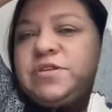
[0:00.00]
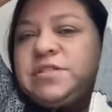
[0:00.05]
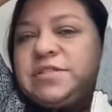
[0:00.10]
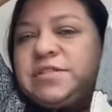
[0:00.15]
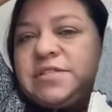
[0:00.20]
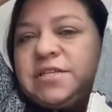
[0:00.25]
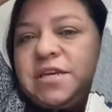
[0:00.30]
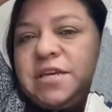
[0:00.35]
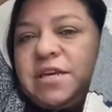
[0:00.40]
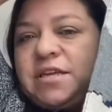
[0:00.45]

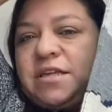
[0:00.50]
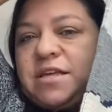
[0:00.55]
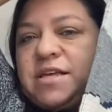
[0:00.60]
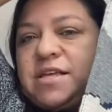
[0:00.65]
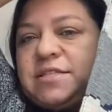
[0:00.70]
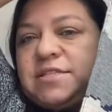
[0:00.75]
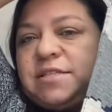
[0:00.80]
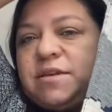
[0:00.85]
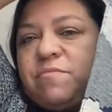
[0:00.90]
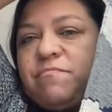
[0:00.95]
see,
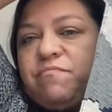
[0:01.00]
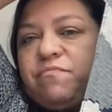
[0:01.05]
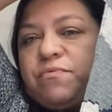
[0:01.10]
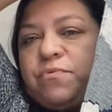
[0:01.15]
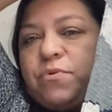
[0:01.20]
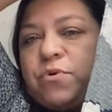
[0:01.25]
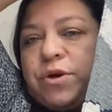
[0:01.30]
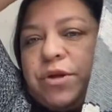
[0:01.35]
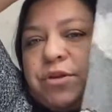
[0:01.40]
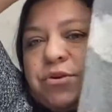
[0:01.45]
it's
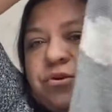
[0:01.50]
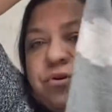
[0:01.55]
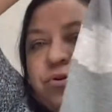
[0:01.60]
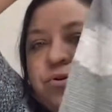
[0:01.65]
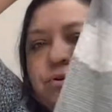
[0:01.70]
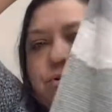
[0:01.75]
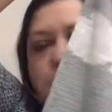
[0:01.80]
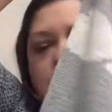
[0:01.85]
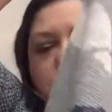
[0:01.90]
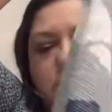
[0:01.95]

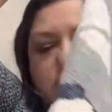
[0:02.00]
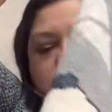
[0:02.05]
embroidered, and